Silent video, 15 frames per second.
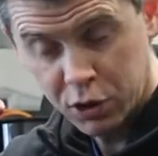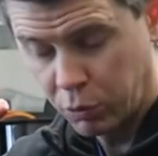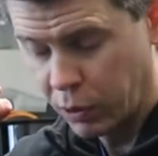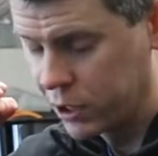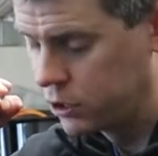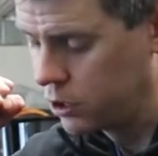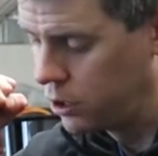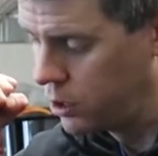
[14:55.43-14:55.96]
So
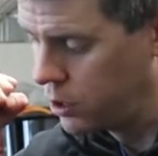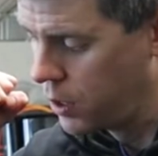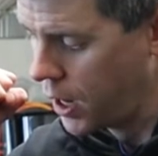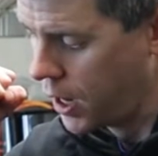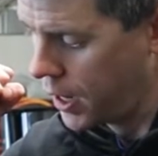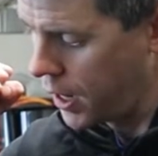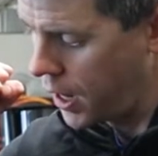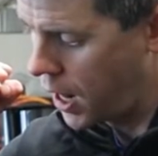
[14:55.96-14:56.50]
when you
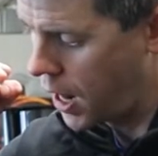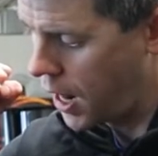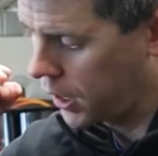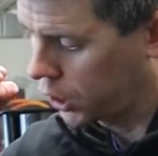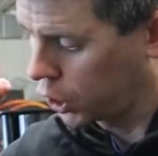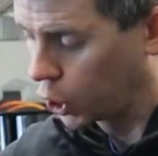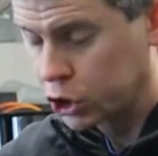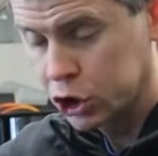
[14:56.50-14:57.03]

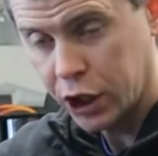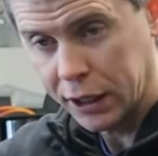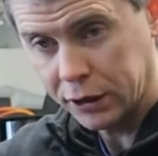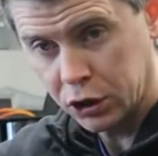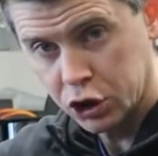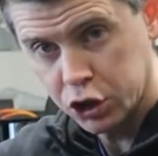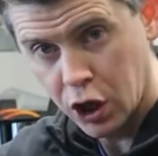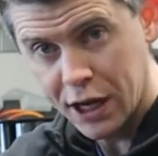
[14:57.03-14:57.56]
uh,
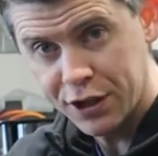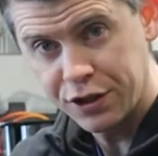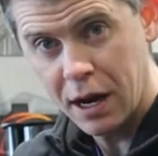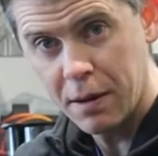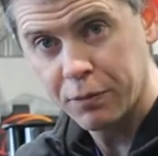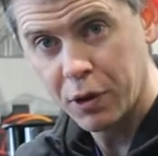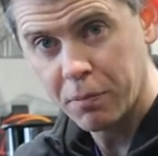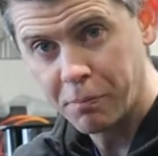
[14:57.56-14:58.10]
contract the
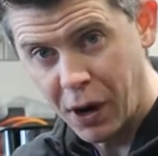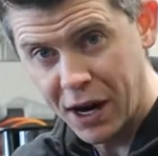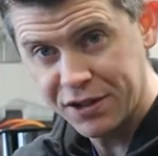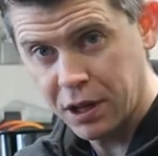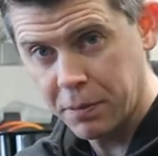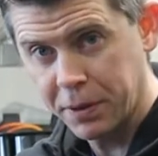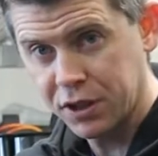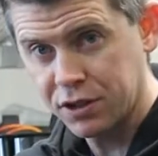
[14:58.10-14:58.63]
tricep, the
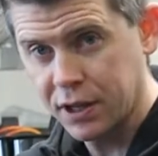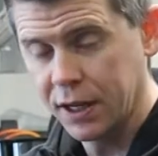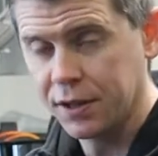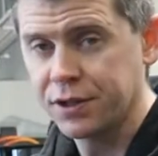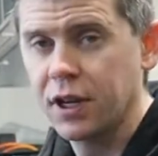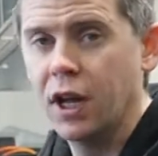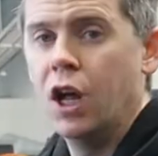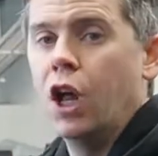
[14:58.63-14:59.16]
bicep
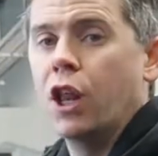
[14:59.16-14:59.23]
extends.